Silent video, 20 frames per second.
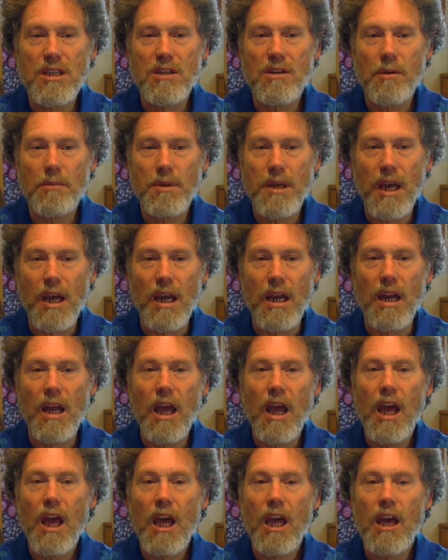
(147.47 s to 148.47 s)
to obtain
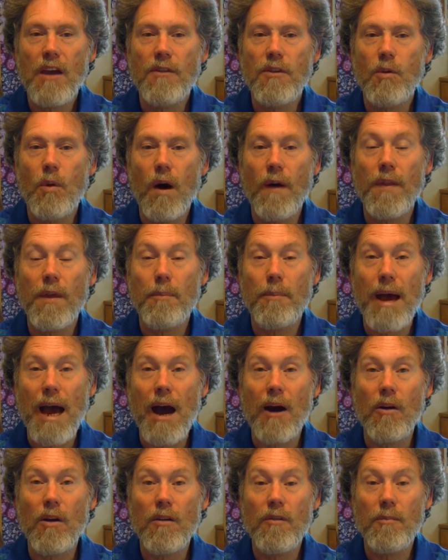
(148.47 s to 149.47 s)
if you want the
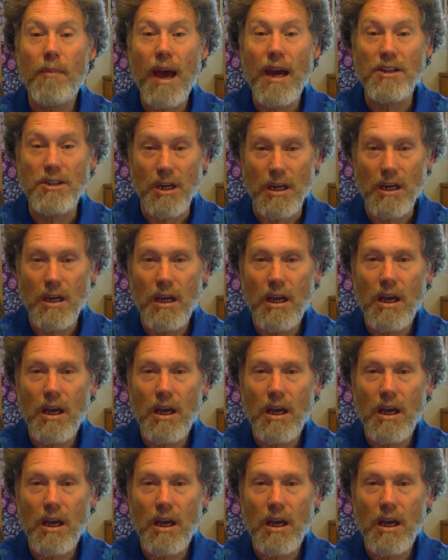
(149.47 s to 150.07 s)
power of magic